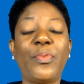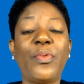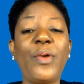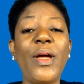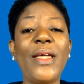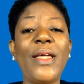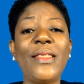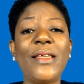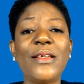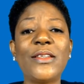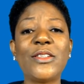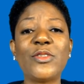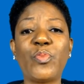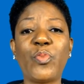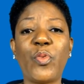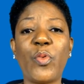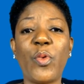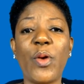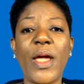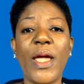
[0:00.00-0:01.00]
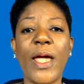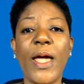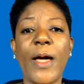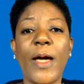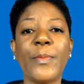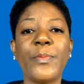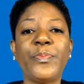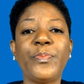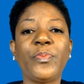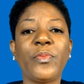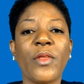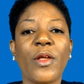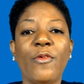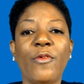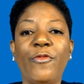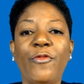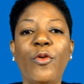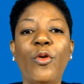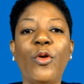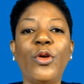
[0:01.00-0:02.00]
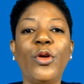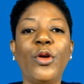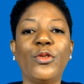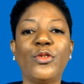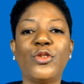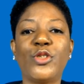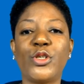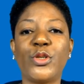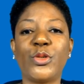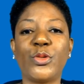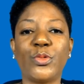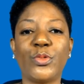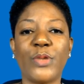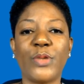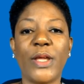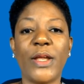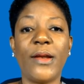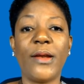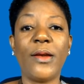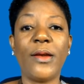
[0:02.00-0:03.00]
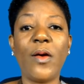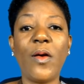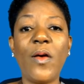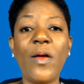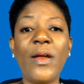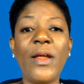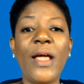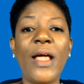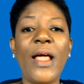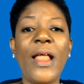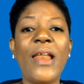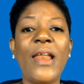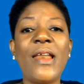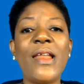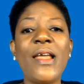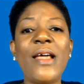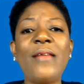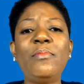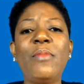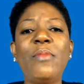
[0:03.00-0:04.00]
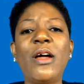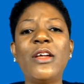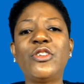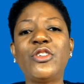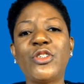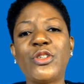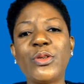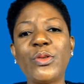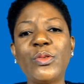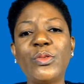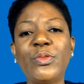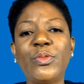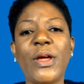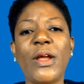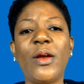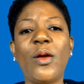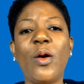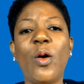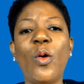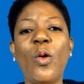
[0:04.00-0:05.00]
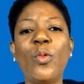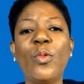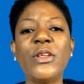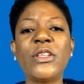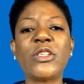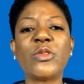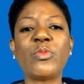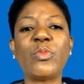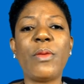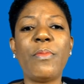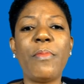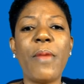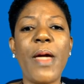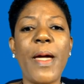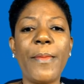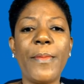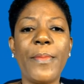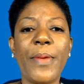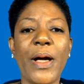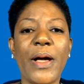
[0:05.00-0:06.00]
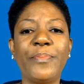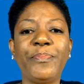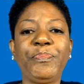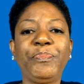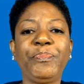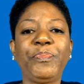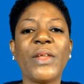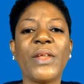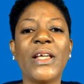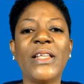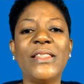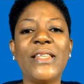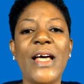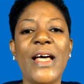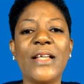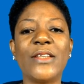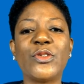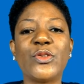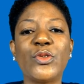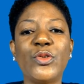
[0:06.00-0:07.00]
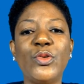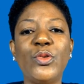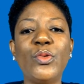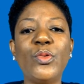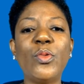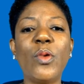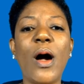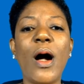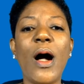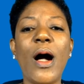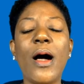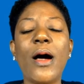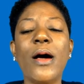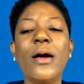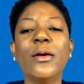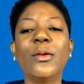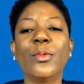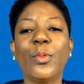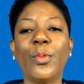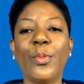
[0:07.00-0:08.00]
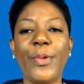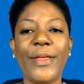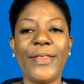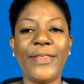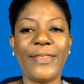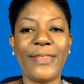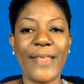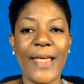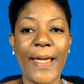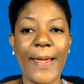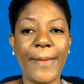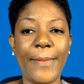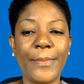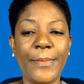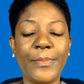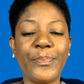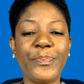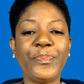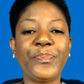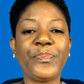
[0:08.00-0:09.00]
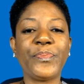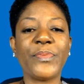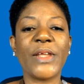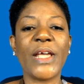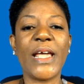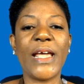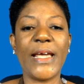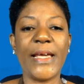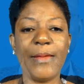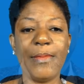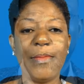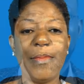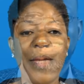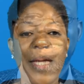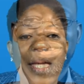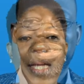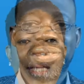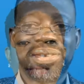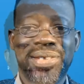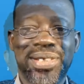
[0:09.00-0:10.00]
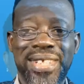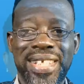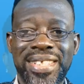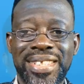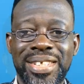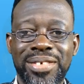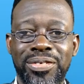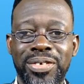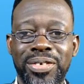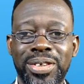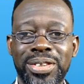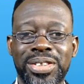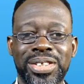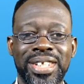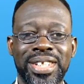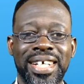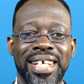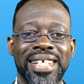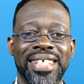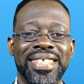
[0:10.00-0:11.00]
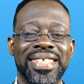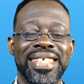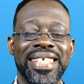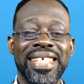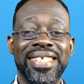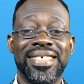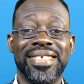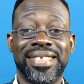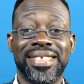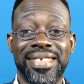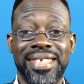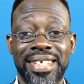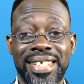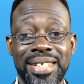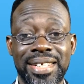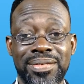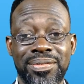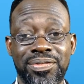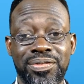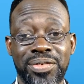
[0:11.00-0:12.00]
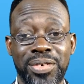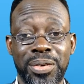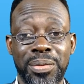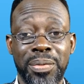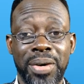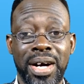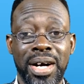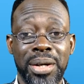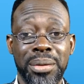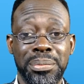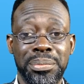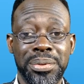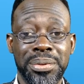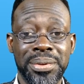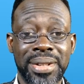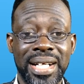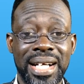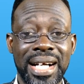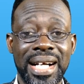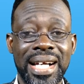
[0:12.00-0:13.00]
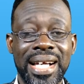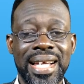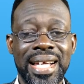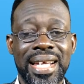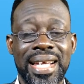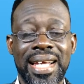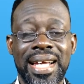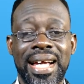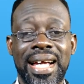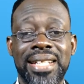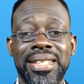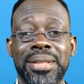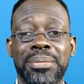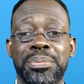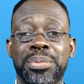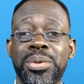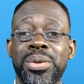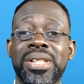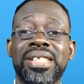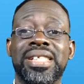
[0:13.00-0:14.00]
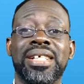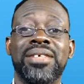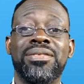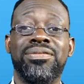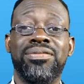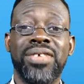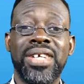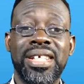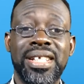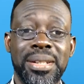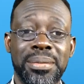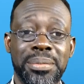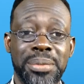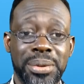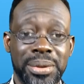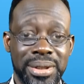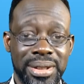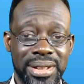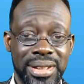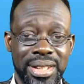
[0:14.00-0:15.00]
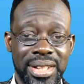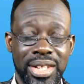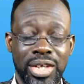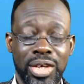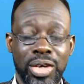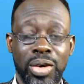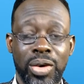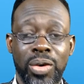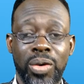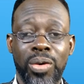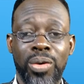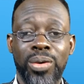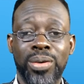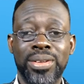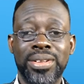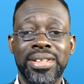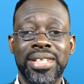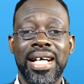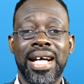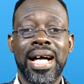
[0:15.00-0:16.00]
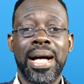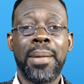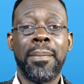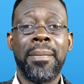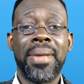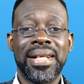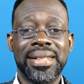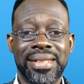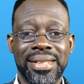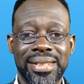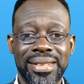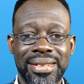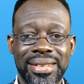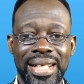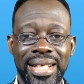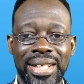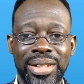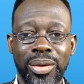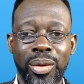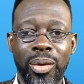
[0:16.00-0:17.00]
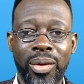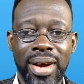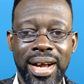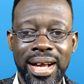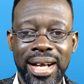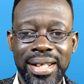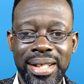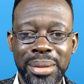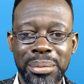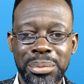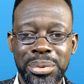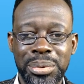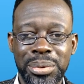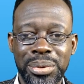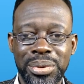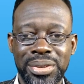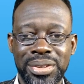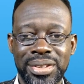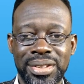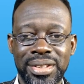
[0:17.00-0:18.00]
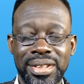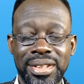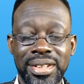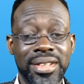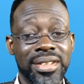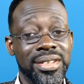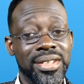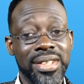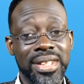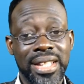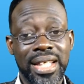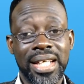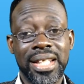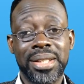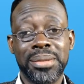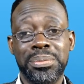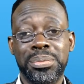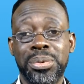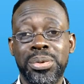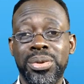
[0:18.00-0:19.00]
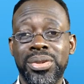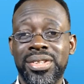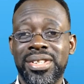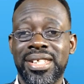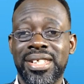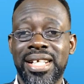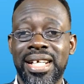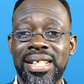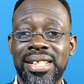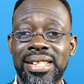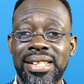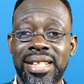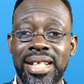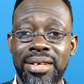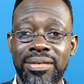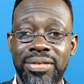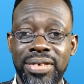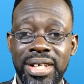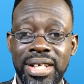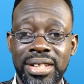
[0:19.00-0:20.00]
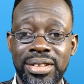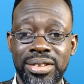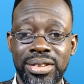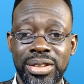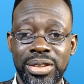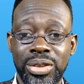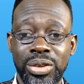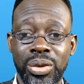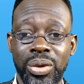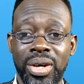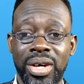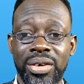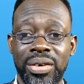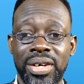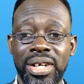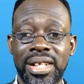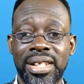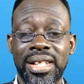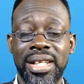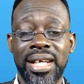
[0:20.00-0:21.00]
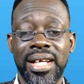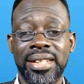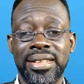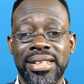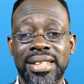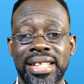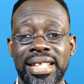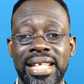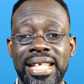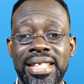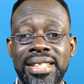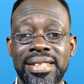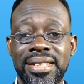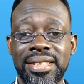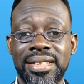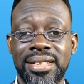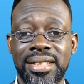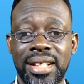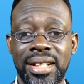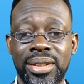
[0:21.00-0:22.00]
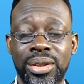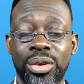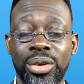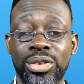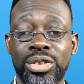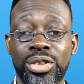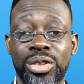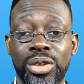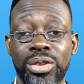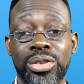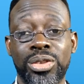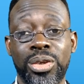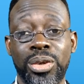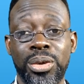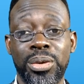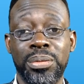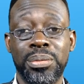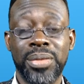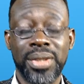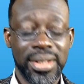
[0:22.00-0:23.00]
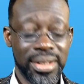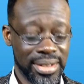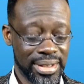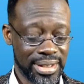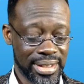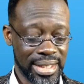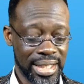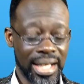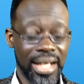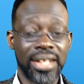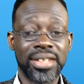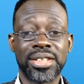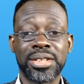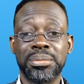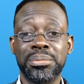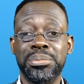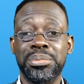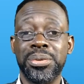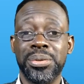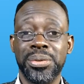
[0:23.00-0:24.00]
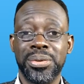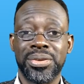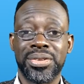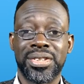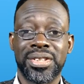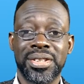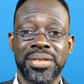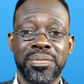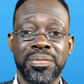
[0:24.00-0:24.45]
Pray this prayer for your children. "Lord, let my children always remember that you are with them." Amen. Today's devotional is taken from our book, and the book is available on Amazon and Okada Books. To get the books, kindly navigate to the URL at kissesandhugs.com/books.